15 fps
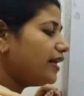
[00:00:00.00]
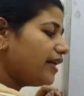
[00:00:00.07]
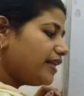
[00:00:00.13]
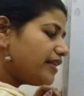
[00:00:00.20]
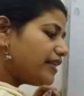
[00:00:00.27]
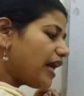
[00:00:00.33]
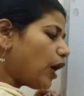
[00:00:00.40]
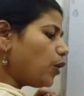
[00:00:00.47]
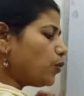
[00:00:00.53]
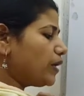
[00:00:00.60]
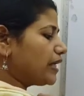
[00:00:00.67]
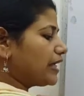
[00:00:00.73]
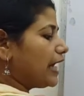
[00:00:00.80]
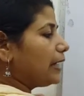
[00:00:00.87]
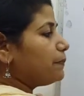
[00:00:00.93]
Now
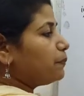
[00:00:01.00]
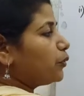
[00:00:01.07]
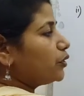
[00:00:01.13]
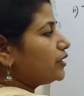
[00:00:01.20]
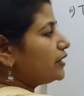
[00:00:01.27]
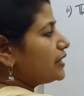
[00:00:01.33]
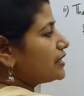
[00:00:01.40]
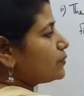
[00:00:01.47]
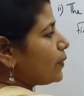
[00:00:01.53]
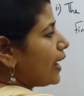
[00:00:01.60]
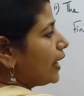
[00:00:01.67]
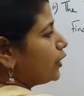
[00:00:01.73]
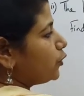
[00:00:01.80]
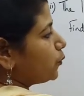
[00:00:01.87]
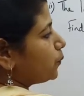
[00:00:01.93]
we can put this
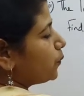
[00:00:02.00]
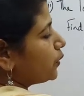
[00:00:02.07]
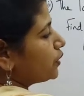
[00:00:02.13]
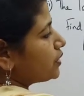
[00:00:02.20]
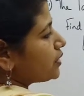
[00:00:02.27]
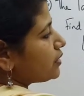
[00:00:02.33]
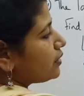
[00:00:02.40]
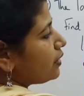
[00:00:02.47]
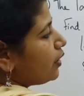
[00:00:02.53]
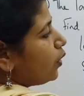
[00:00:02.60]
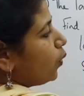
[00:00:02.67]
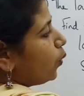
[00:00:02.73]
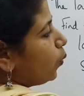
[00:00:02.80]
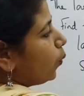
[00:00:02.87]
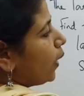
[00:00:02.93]
value. Put
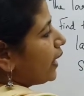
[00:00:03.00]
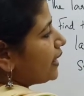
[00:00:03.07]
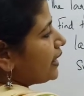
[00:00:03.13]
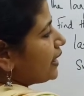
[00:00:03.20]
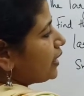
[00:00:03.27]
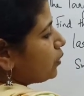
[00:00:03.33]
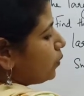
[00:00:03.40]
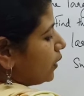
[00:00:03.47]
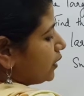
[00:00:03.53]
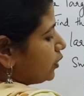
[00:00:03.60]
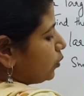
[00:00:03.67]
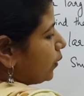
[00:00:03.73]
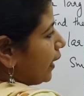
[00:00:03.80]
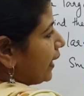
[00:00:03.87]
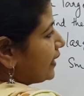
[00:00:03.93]
y equal
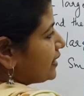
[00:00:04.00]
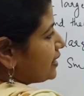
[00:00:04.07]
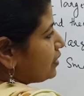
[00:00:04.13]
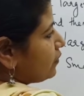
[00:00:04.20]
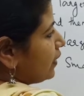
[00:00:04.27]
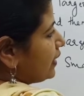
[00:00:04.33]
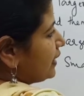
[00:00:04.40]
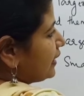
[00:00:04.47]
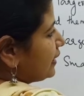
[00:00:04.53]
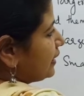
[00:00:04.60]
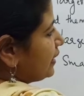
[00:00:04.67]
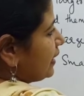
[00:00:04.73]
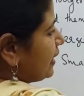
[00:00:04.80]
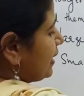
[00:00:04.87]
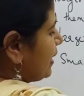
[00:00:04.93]
to 81
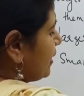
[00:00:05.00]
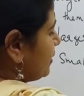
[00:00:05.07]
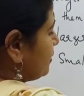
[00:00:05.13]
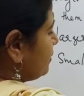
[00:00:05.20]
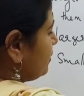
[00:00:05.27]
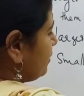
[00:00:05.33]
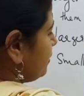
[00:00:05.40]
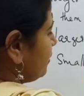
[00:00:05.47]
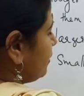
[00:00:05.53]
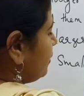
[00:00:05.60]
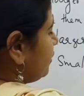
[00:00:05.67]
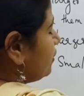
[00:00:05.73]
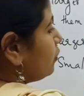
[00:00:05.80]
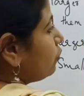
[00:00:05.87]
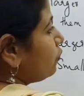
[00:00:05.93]
degree in
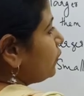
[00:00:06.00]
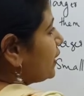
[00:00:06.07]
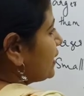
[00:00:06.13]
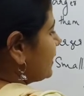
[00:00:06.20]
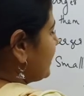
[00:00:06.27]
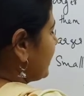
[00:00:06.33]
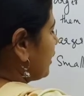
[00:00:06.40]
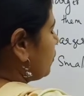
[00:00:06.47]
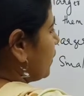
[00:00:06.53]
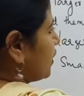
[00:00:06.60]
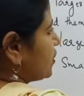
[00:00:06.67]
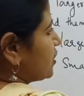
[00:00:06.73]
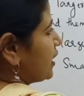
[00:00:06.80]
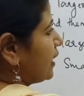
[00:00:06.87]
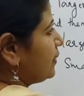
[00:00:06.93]
first
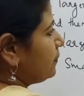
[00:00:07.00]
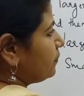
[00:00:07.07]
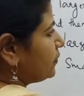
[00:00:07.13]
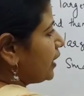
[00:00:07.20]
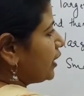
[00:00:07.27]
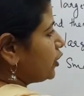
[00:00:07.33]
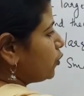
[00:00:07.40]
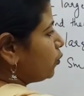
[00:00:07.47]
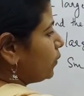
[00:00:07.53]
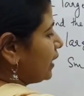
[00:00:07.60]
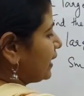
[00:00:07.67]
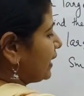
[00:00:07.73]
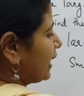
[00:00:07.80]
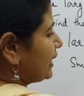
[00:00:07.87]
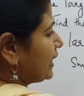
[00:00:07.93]
equation. Then you
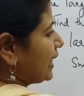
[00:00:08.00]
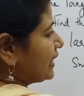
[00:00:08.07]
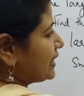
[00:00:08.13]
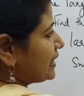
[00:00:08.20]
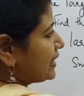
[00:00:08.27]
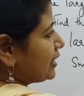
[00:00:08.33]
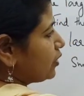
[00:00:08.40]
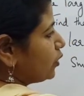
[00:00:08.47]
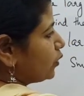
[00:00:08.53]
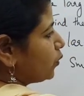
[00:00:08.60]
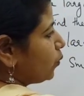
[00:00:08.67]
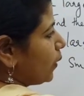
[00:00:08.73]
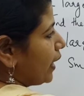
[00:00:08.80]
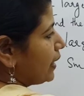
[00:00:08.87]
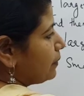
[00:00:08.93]
will get x is equal to
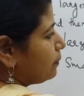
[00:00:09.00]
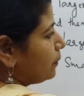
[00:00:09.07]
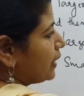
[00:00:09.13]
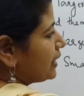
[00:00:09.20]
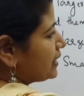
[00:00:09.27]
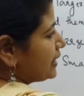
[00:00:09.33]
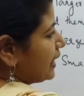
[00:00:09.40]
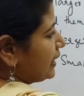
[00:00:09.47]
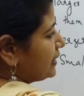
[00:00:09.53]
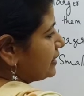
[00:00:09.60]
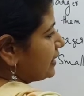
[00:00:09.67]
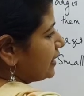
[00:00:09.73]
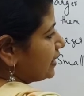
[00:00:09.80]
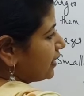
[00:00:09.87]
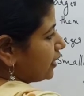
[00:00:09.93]
y plus
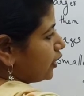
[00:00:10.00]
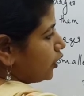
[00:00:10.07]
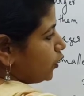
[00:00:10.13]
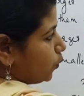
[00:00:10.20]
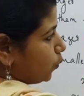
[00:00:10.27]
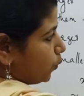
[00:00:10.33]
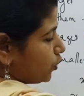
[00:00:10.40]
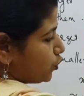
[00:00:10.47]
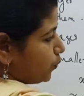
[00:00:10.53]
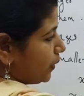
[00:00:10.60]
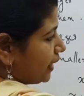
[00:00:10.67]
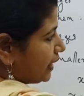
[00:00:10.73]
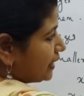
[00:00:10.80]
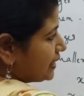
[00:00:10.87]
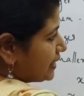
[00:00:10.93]
18. Which
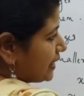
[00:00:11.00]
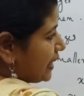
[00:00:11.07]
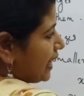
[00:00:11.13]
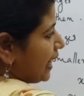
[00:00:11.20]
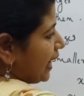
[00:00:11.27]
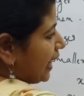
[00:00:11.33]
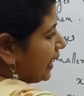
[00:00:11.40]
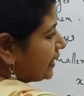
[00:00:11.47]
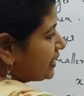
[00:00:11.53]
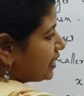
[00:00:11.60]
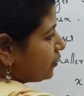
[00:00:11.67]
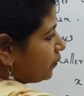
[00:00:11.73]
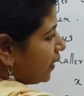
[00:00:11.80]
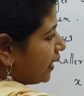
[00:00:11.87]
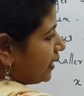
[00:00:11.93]
means
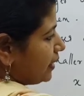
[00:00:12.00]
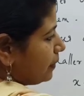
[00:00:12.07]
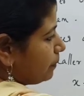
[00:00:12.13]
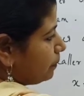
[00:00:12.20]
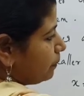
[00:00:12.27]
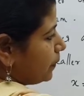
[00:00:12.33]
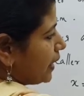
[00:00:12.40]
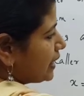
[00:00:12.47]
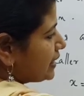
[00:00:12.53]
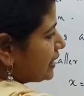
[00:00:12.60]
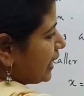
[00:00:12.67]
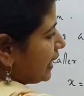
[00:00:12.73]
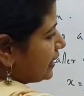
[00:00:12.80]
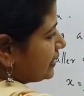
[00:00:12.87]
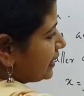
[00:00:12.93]
81 plus
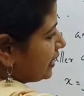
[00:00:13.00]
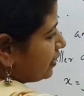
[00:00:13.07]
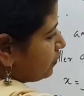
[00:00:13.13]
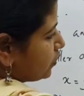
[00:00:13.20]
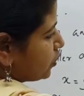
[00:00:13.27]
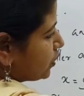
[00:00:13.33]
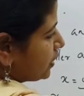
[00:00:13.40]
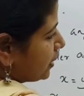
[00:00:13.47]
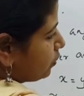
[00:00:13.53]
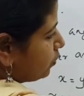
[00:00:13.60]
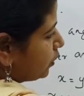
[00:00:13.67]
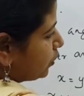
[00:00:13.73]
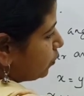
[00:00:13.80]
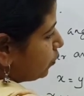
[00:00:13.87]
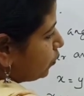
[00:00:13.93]
18 which is
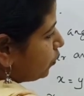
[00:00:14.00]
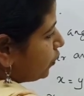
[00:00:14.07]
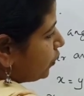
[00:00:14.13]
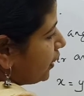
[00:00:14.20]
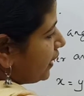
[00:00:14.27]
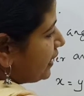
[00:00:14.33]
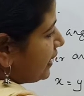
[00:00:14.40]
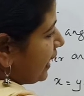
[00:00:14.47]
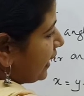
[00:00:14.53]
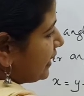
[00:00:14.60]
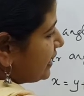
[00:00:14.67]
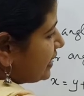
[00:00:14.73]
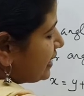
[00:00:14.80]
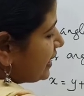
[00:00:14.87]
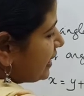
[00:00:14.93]
equal to
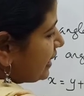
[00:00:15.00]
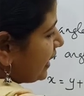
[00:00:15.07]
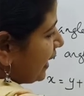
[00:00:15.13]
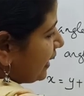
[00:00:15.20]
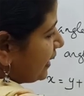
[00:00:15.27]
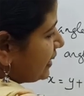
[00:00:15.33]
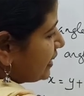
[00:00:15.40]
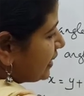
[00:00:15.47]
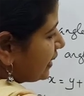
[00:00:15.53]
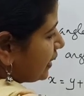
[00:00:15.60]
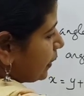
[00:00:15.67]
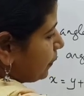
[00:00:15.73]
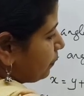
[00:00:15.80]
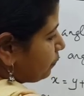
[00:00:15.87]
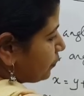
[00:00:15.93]
99
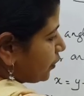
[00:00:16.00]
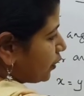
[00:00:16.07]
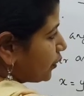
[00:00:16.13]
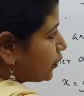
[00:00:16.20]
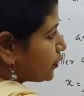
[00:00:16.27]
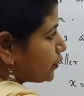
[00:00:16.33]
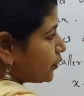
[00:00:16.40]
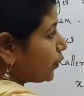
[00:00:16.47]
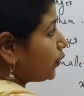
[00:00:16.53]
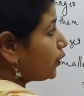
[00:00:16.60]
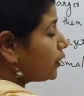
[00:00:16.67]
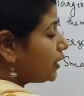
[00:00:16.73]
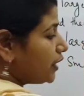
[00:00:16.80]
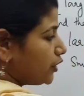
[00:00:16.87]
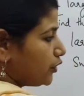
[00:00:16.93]
degree. So
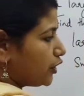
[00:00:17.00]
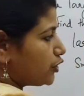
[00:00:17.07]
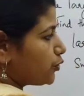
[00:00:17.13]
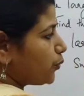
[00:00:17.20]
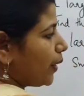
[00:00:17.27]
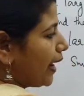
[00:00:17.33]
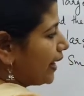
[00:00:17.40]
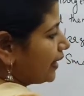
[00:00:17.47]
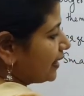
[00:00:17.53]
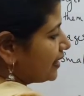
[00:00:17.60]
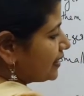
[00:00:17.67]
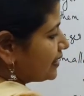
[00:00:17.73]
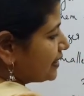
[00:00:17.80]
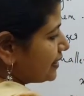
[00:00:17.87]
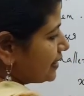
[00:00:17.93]
your two
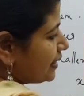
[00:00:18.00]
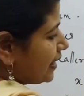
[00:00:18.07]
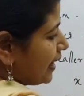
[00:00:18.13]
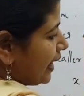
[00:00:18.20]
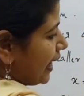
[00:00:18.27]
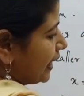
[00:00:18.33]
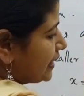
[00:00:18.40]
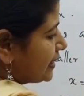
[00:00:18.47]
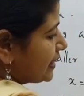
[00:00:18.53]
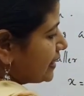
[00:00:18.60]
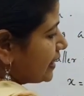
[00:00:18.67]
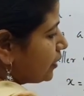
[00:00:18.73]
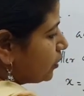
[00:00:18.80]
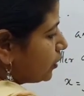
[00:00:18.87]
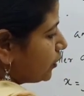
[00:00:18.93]
angles x is
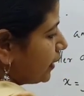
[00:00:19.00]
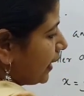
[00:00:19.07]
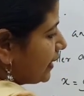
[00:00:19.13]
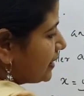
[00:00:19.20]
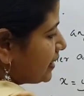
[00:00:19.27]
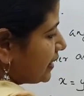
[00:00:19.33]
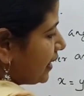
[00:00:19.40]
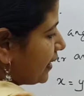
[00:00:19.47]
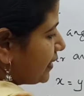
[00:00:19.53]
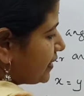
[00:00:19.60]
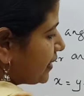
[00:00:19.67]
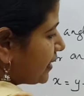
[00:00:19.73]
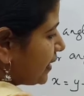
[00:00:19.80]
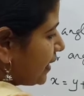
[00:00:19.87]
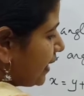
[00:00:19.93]
equal to 99
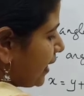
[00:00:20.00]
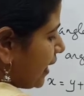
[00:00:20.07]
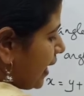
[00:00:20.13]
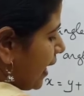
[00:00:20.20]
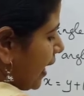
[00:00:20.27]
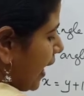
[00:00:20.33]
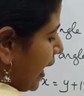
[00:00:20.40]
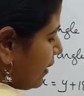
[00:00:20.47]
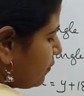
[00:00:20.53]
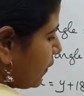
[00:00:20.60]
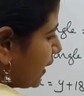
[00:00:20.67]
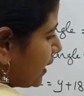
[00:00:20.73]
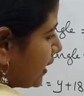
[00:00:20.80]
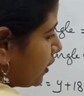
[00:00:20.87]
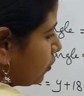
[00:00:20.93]
degree and
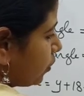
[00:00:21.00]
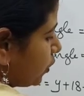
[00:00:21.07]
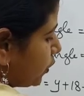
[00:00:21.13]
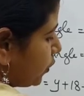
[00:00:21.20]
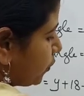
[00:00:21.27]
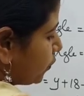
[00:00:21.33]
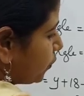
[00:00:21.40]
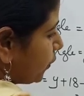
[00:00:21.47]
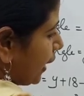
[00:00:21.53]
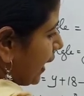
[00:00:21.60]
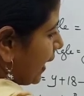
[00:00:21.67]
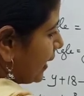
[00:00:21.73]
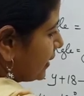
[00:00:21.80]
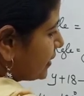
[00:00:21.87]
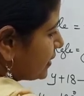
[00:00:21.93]
y equal to
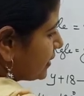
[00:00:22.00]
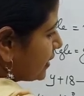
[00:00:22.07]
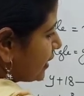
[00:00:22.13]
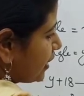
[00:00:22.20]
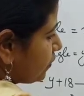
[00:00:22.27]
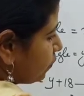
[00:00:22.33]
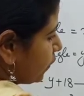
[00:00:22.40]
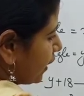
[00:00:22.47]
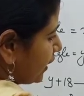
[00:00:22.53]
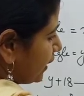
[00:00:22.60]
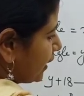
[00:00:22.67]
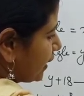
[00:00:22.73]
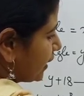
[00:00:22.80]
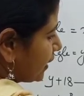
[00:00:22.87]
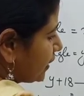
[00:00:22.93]
81
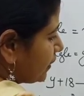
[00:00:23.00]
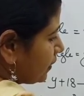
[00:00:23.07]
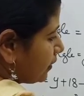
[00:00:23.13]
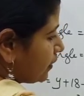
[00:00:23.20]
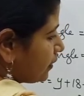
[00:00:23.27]
degree.